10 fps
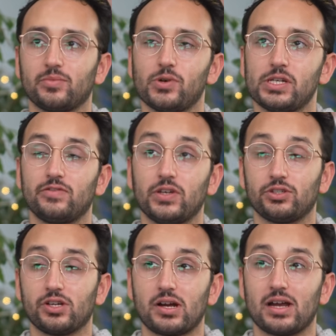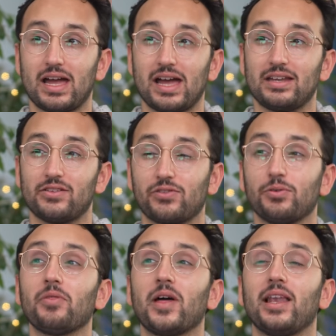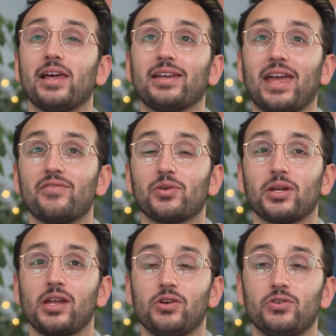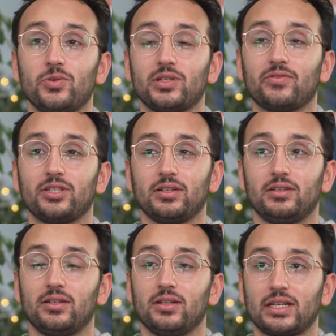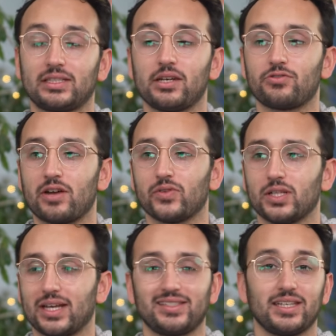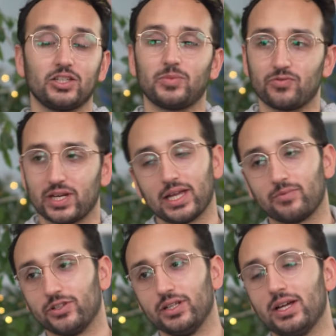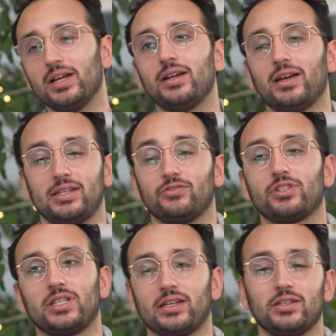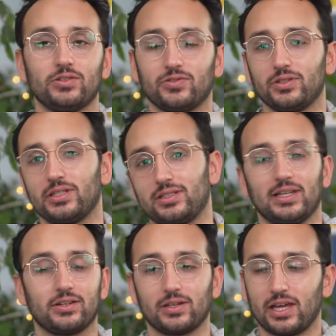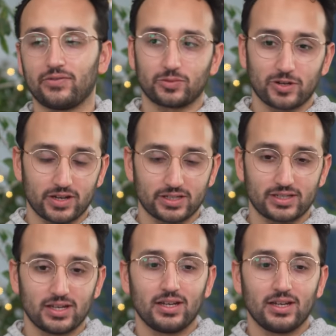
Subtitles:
some point in the future, and a thought that like everyone I know who's ever done extended travel has said it's been really helpful and interesting and useful and just like good life experience.